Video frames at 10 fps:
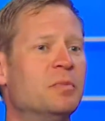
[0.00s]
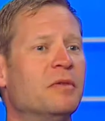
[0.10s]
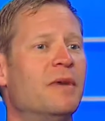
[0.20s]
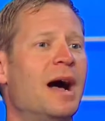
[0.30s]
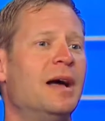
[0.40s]

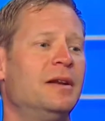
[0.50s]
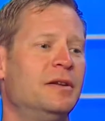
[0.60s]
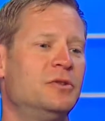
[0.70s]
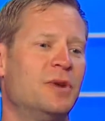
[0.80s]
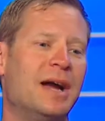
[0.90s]

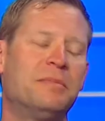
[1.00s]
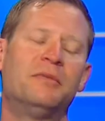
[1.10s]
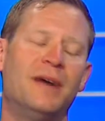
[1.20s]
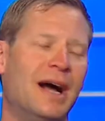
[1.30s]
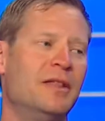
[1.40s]
try to
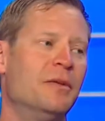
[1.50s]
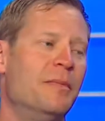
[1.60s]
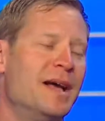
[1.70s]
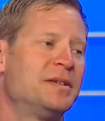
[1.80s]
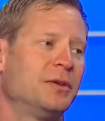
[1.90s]
provide the
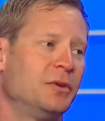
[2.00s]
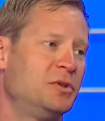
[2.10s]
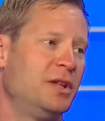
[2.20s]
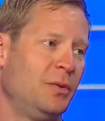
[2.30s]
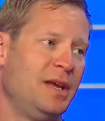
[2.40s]
best
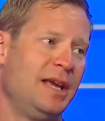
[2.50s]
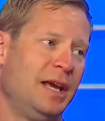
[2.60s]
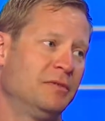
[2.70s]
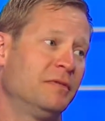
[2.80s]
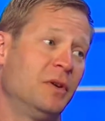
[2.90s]
solution that we
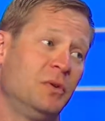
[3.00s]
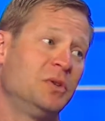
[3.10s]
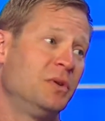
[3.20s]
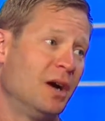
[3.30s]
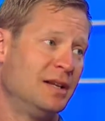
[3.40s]
can for
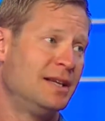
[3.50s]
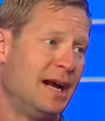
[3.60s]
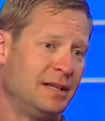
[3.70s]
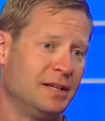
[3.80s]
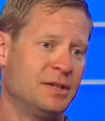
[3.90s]
folks who
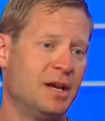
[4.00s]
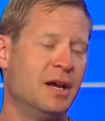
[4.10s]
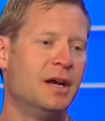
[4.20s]
contact us,